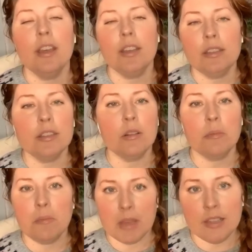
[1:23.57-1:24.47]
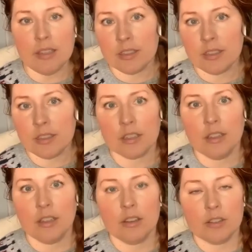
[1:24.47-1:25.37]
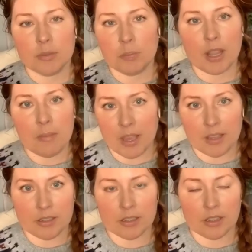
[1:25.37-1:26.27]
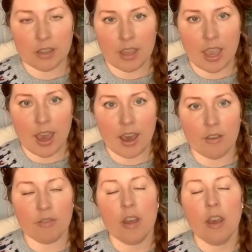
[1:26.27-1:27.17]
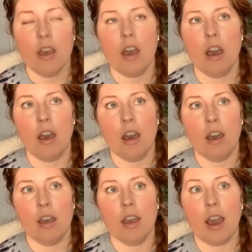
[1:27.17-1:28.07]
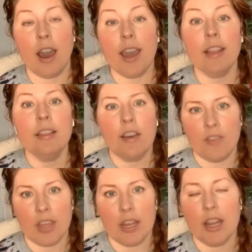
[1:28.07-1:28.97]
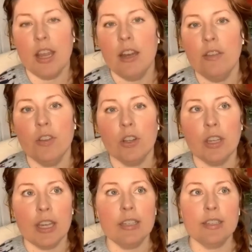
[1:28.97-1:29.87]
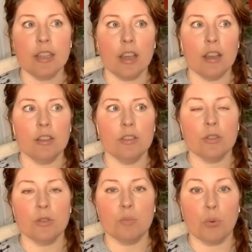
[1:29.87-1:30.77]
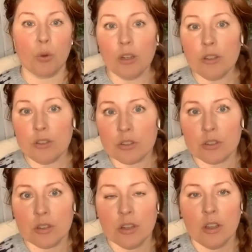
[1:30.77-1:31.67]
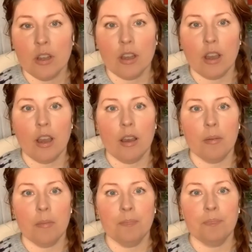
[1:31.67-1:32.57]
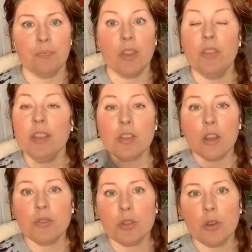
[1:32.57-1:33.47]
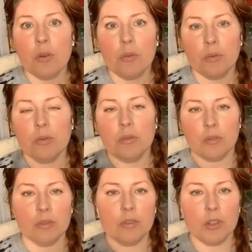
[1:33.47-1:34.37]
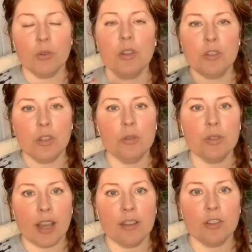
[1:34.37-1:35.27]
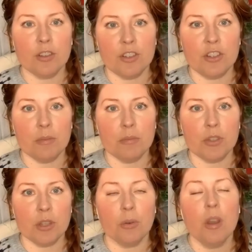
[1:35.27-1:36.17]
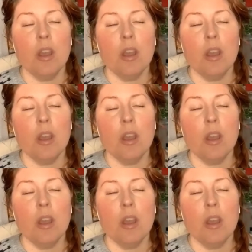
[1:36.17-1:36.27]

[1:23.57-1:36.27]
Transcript: It's their mist, spray mist that they have. I love it. And if your kid does sports, this also you could use after the gym too.